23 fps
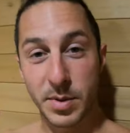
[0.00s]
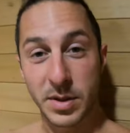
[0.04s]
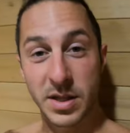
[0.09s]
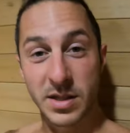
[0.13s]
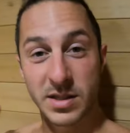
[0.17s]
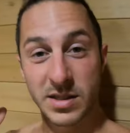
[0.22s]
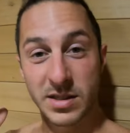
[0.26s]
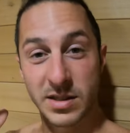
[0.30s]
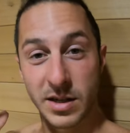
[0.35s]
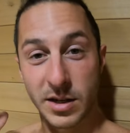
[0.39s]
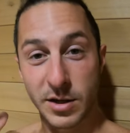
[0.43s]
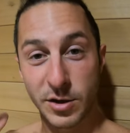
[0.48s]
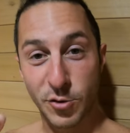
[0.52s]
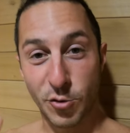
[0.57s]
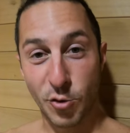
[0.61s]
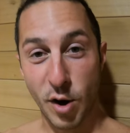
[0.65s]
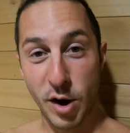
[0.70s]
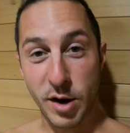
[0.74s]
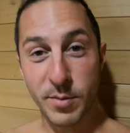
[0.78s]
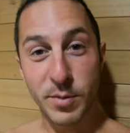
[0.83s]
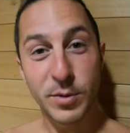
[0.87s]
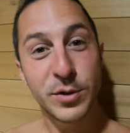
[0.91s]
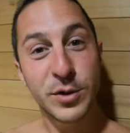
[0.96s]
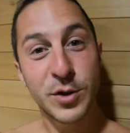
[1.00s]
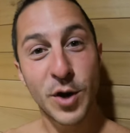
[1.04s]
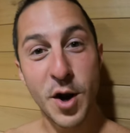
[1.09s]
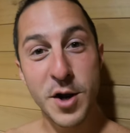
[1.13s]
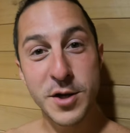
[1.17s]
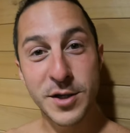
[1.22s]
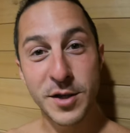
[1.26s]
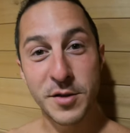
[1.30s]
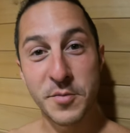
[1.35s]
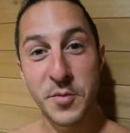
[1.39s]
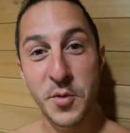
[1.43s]
But this is an incredible
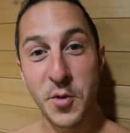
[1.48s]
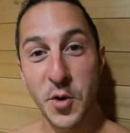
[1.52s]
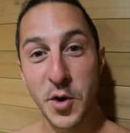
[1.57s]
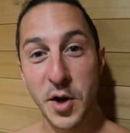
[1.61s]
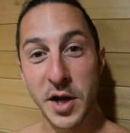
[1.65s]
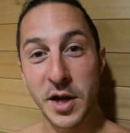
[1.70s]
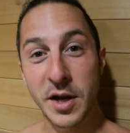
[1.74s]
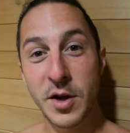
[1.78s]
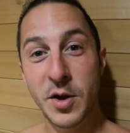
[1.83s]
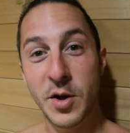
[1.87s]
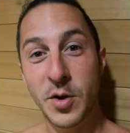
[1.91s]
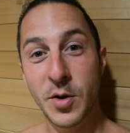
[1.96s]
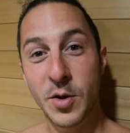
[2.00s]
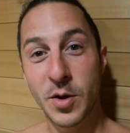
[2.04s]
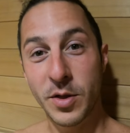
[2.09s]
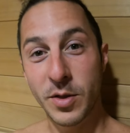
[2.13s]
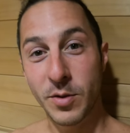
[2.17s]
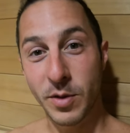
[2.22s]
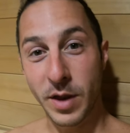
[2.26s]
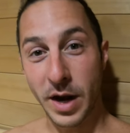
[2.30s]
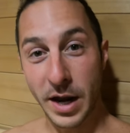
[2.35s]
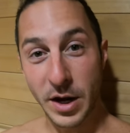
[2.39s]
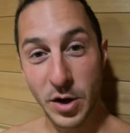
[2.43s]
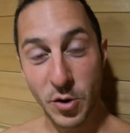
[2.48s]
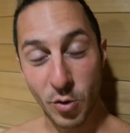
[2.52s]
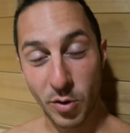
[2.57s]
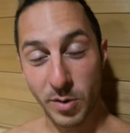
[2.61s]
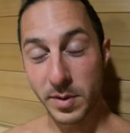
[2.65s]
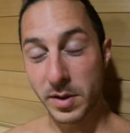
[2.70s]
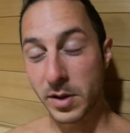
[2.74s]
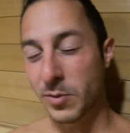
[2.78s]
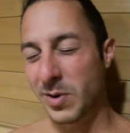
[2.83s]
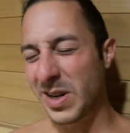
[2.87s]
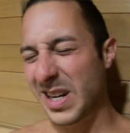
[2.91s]
start to the morning that I
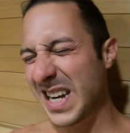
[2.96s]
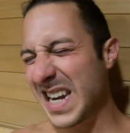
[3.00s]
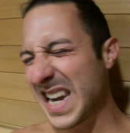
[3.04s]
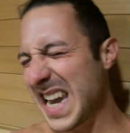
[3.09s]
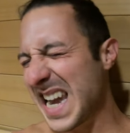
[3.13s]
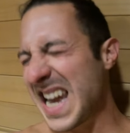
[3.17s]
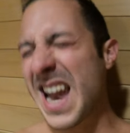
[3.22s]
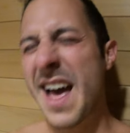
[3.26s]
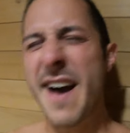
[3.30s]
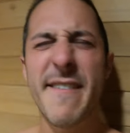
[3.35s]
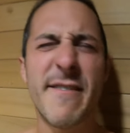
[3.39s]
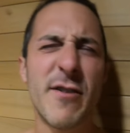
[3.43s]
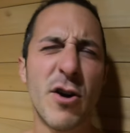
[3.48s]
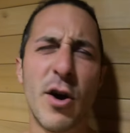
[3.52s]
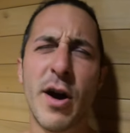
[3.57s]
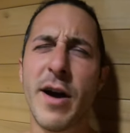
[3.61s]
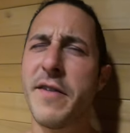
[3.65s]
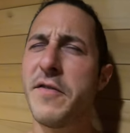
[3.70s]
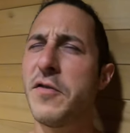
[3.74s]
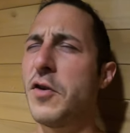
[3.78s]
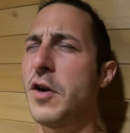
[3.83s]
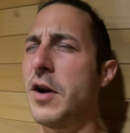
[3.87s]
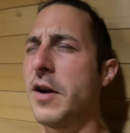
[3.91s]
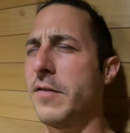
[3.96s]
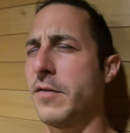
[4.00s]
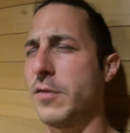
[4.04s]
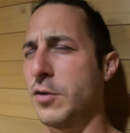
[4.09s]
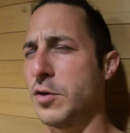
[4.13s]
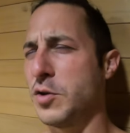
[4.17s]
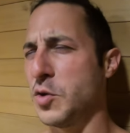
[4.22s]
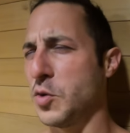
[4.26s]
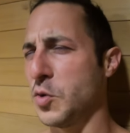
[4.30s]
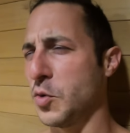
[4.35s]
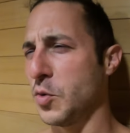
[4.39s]
normally would never, ever,
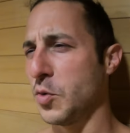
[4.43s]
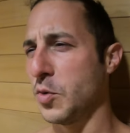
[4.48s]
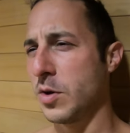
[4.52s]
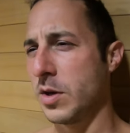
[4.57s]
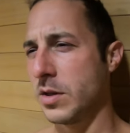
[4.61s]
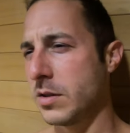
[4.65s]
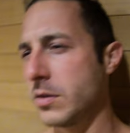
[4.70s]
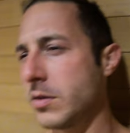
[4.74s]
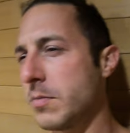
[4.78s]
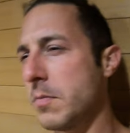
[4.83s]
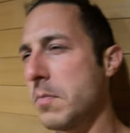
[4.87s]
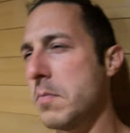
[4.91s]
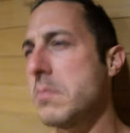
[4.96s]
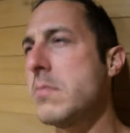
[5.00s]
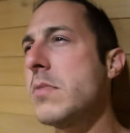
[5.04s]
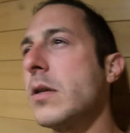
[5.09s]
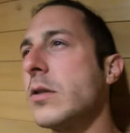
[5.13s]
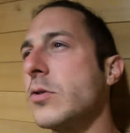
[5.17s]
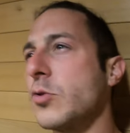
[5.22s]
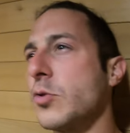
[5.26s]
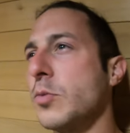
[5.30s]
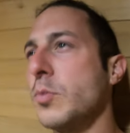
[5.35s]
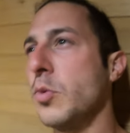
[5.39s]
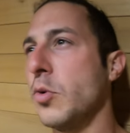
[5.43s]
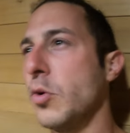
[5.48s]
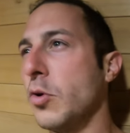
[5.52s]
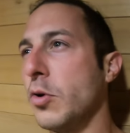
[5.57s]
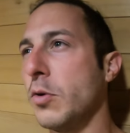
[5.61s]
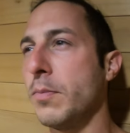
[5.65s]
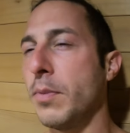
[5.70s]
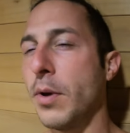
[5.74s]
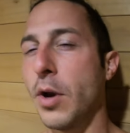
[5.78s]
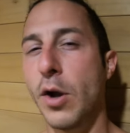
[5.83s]
ever do because it's miserable.